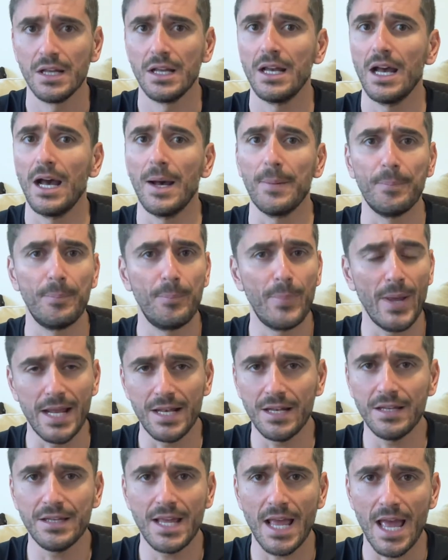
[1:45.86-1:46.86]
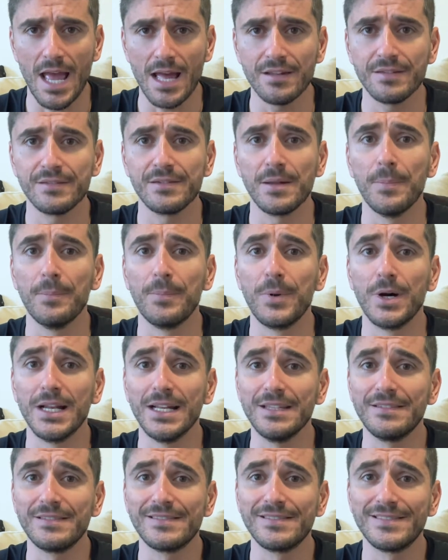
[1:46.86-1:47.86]
a pain in the ass, but
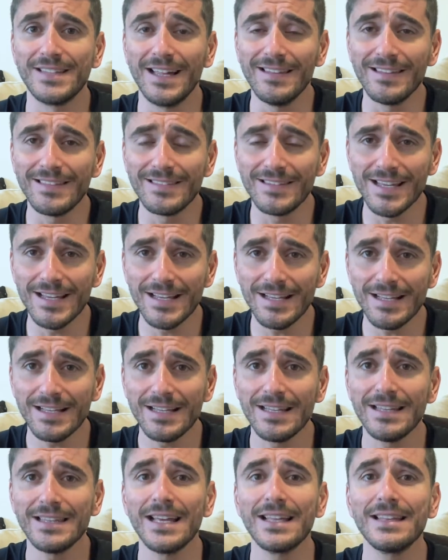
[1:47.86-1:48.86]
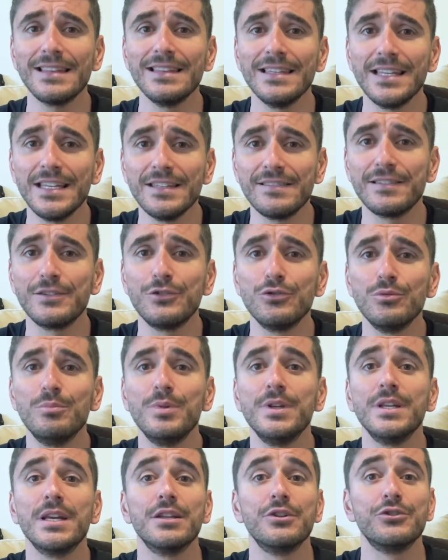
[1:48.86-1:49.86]
it's something that needs to
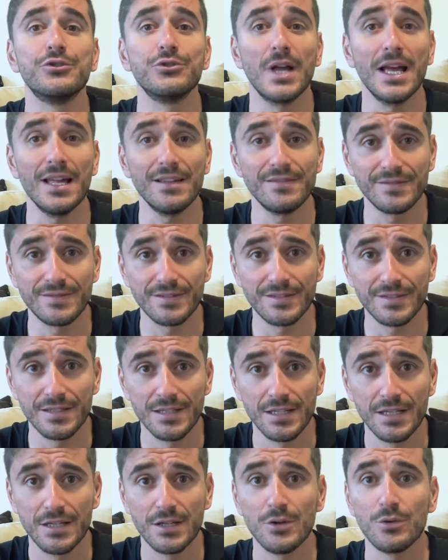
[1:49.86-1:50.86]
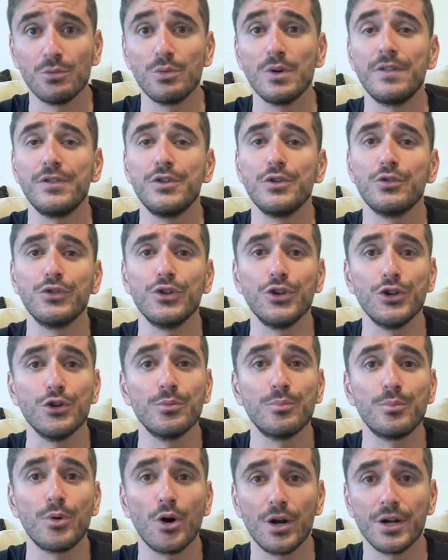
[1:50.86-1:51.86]
be addressed with your new
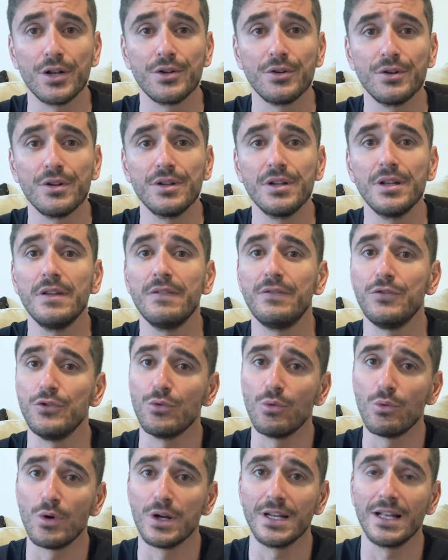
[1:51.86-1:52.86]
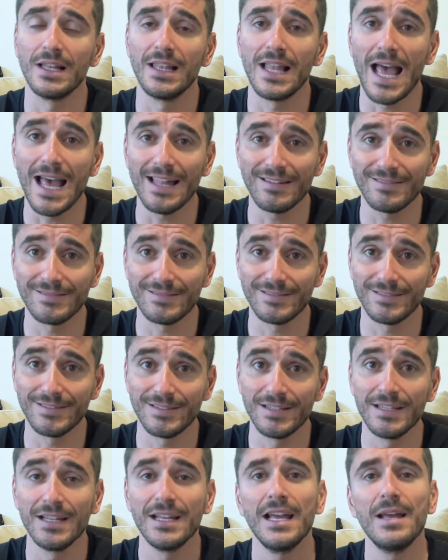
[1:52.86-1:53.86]
partner if you want to last
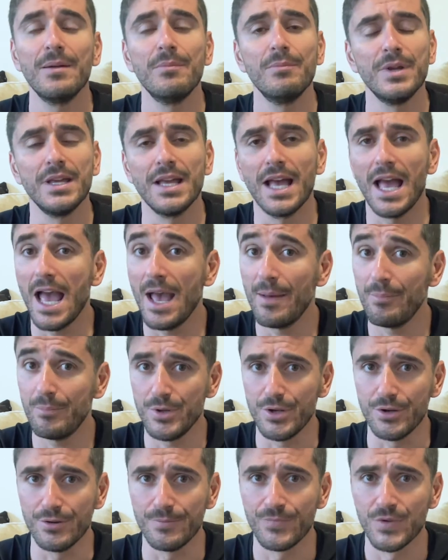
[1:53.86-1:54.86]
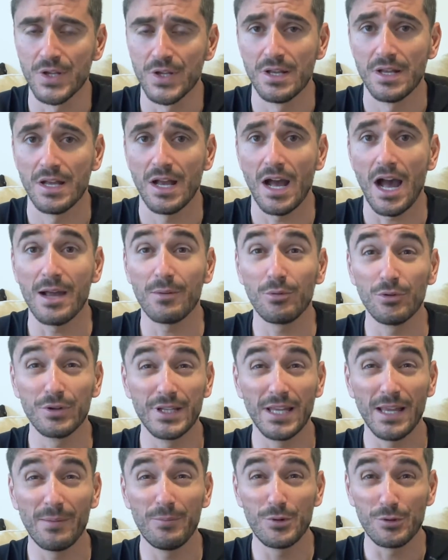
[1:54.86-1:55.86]
and be happier. I will
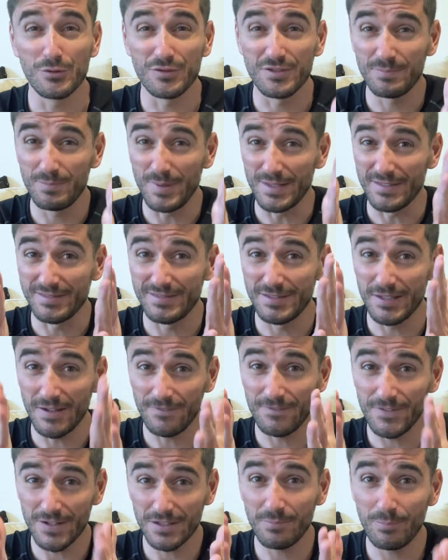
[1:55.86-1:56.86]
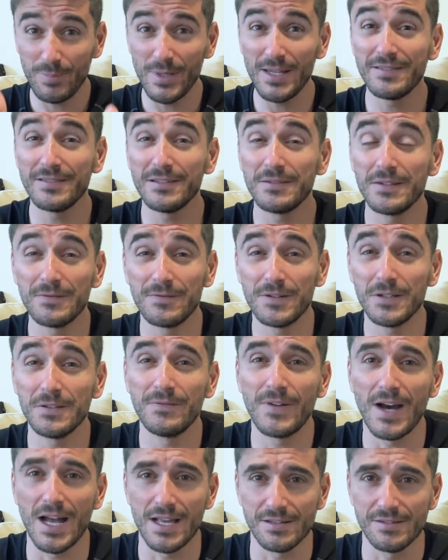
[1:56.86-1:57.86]
give you specific pieces of
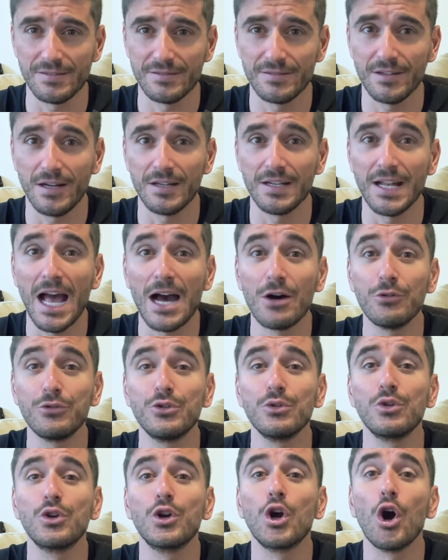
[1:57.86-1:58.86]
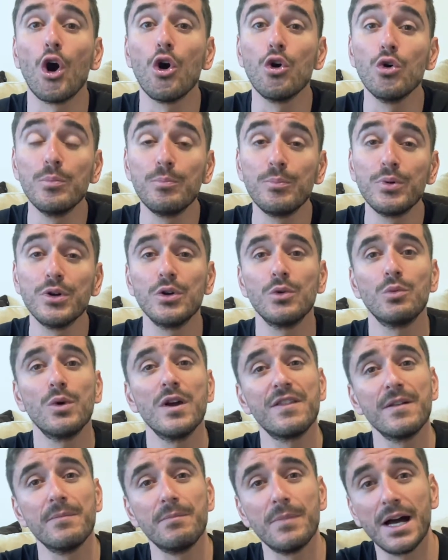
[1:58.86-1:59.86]
advice on how to cope
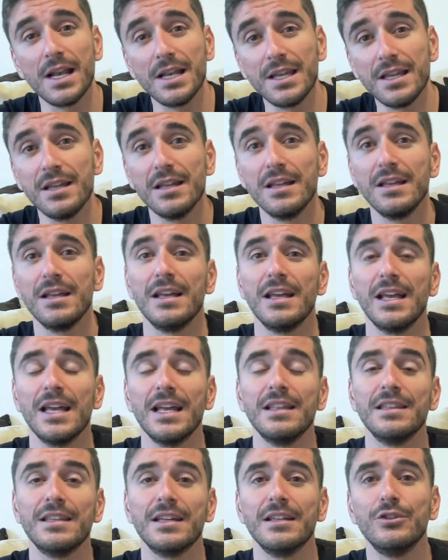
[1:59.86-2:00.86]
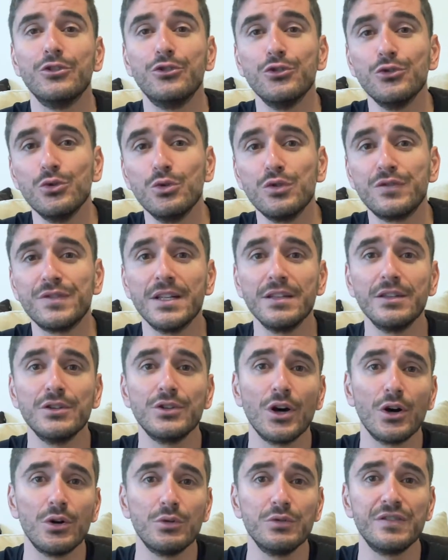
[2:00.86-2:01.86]
with money and the do's and
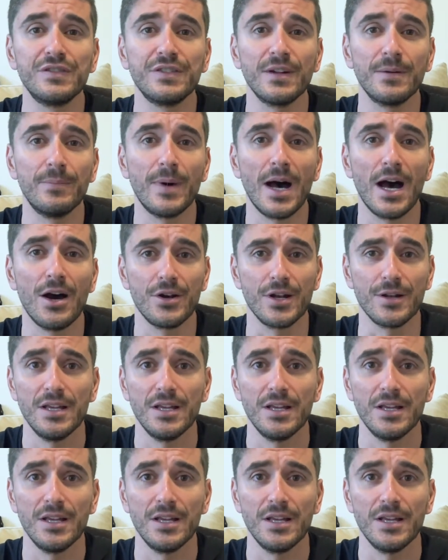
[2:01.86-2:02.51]
don'ts about it.